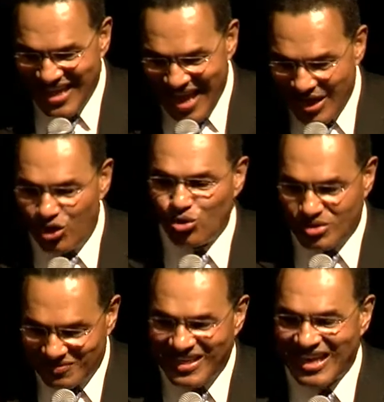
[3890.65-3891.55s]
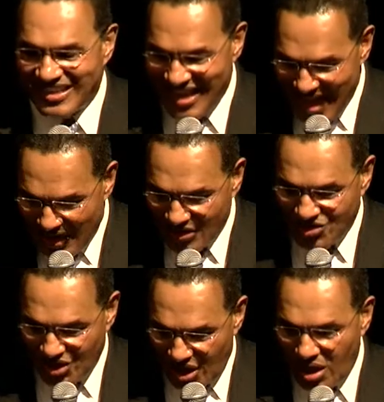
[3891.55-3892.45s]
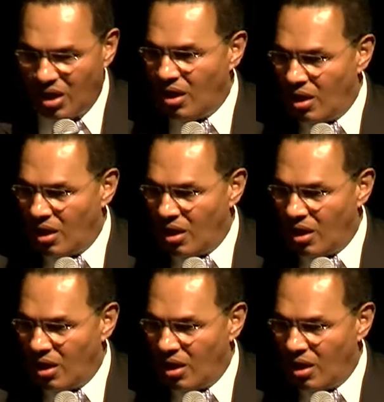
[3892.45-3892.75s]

-face and use of technology,